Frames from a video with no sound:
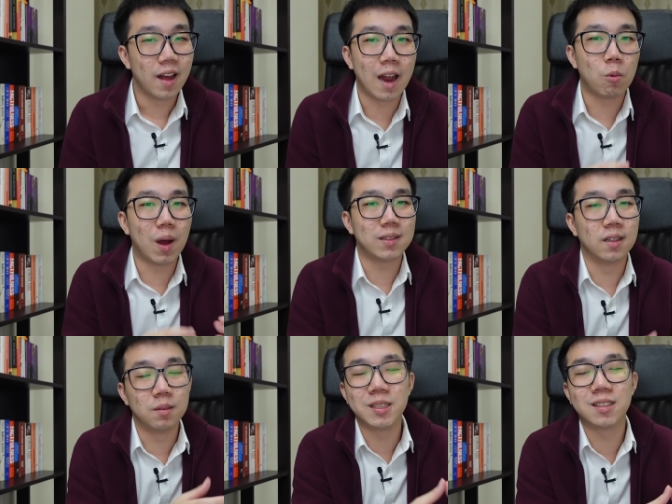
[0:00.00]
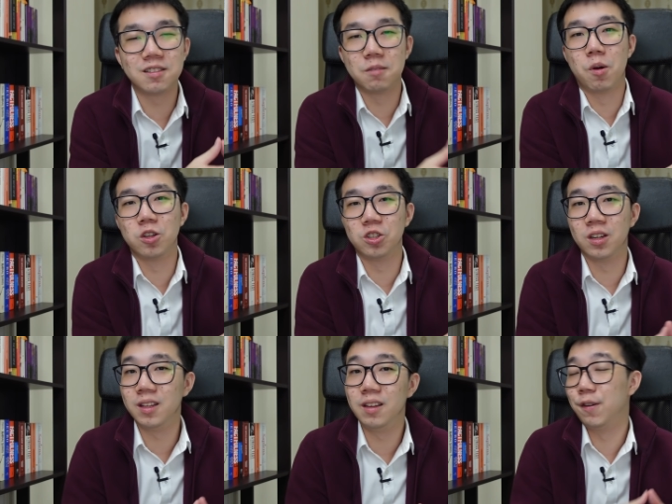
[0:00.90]
and what's the business
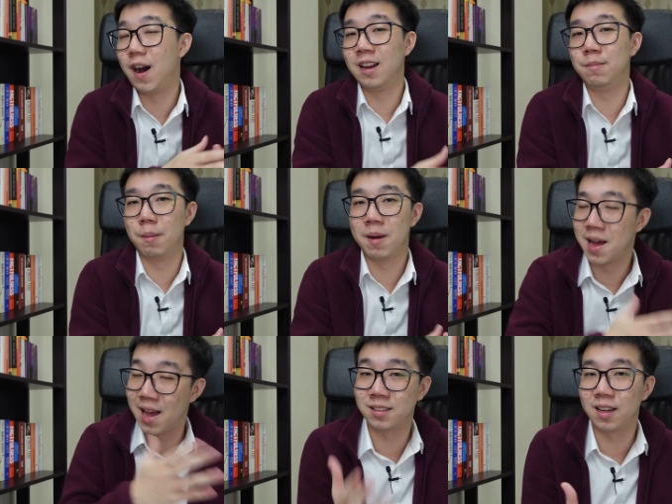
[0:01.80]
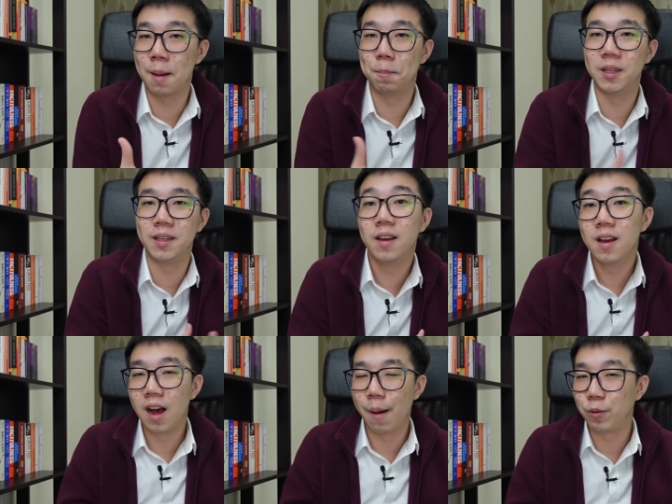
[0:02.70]
opportunity for Alibaba as a company
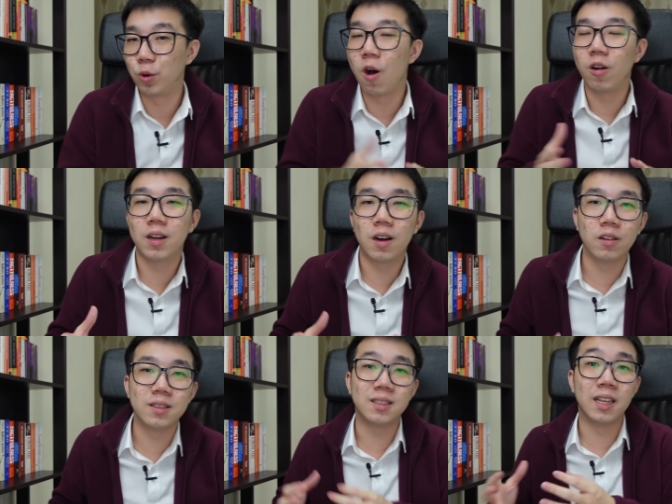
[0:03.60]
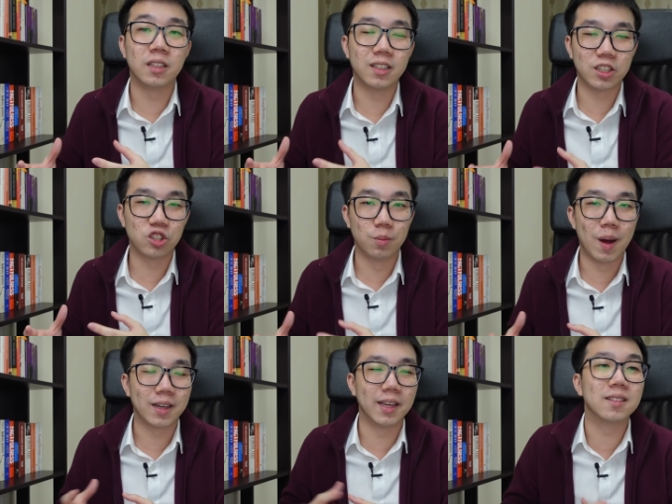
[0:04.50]
um, to conquer all these international
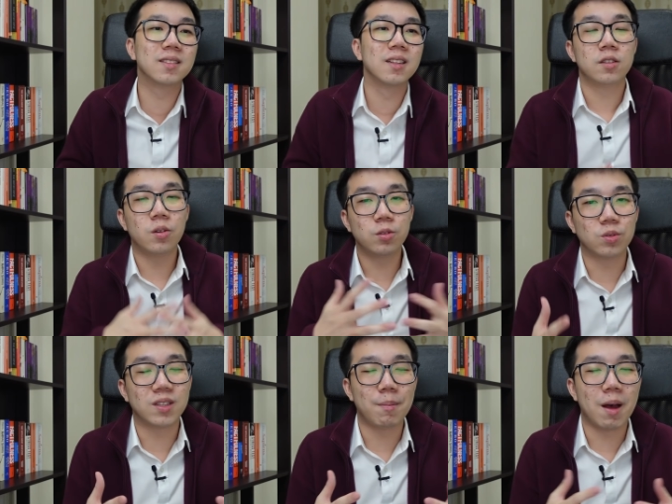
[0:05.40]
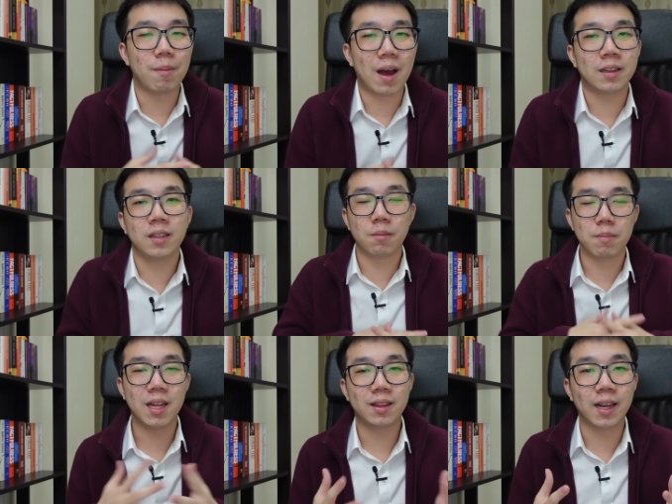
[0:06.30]
markets. So to sum up, I think the
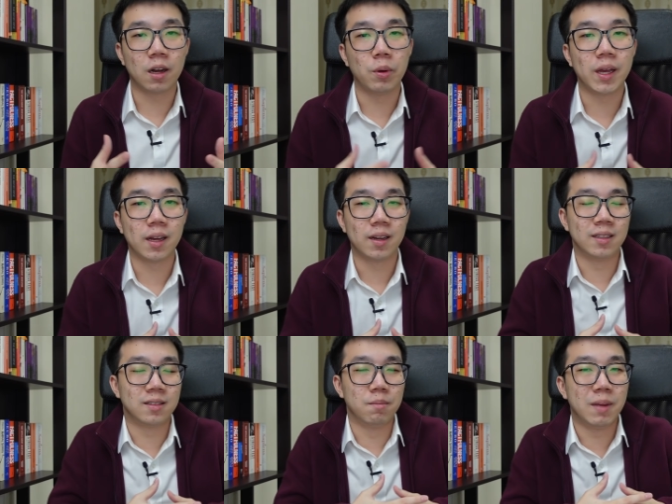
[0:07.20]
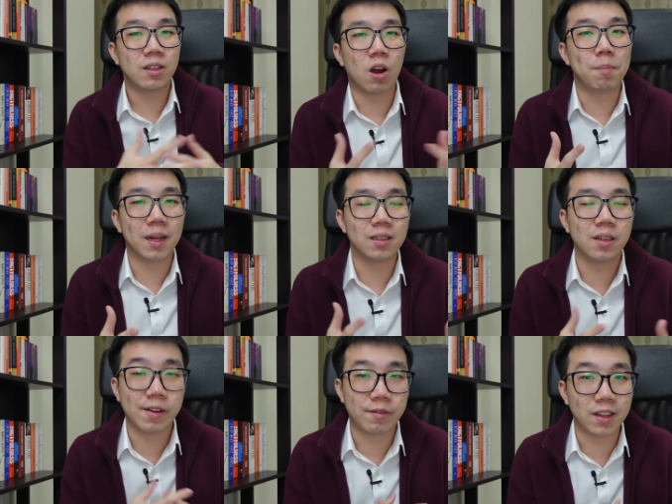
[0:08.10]
main takeaway is the main competitor
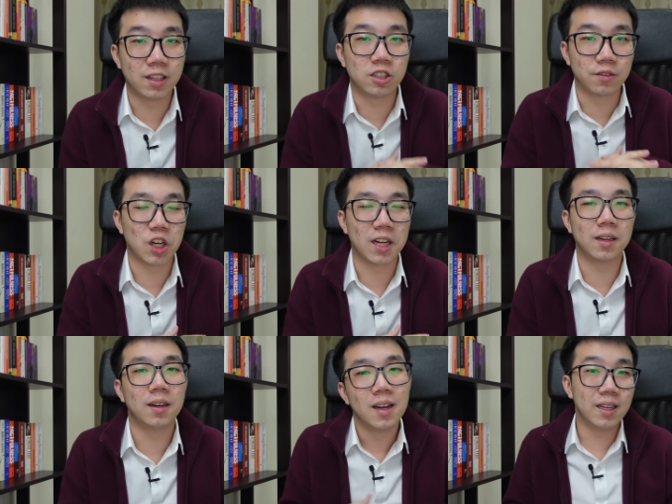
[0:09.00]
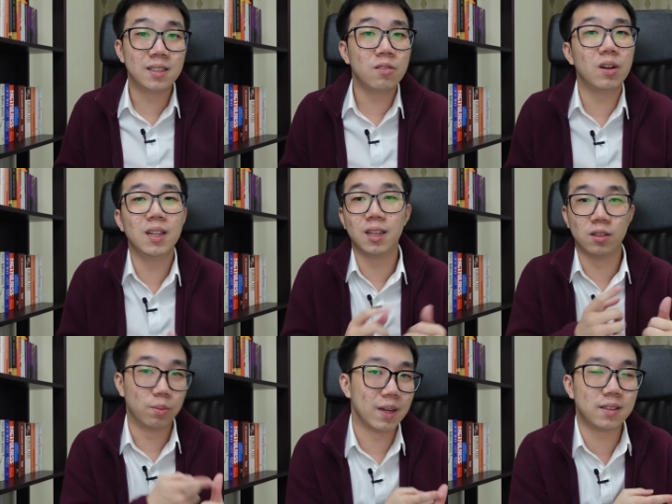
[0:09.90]
competitive advantage of China isn't really the
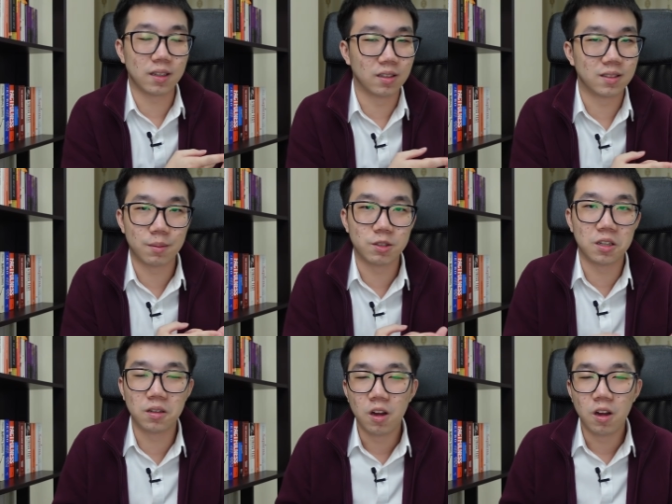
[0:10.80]
domestic consumption